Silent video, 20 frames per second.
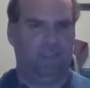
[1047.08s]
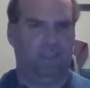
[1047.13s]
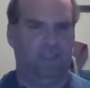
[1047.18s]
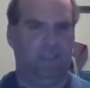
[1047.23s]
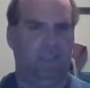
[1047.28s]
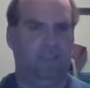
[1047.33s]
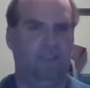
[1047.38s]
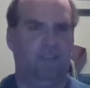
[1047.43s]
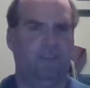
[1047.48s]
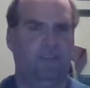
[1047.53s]

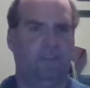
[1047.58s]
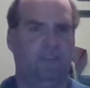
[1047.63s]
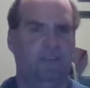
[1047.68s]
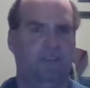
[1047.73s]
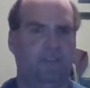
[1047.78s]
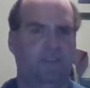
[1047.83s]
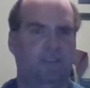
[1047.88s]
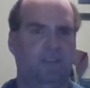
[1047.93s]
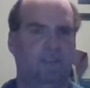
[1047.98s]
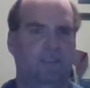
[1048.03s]
Team is
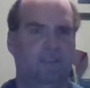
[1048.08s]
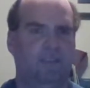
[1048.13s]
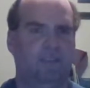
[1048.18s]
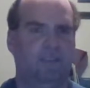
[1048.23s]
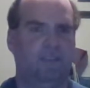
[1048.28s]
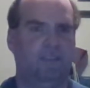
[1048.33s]
building.